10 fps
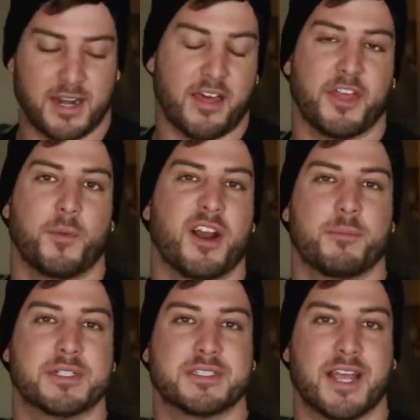nothing. What I've
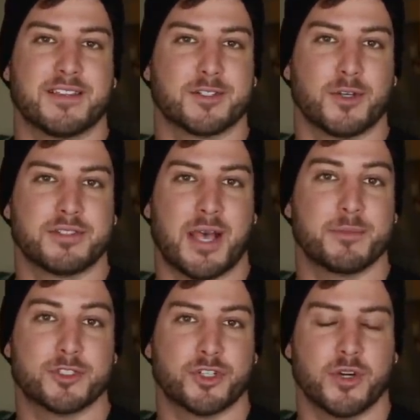been saying this whole time
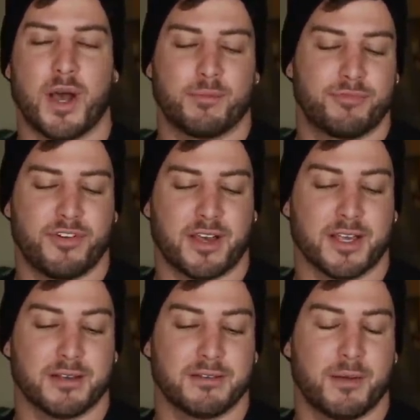is true. I'm
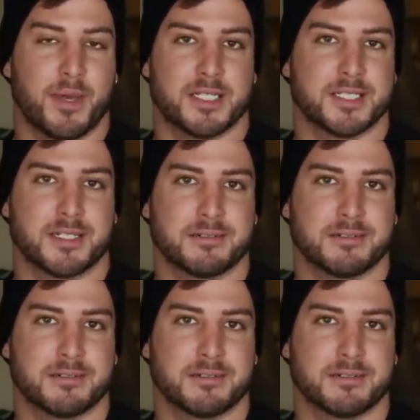fucking amazing.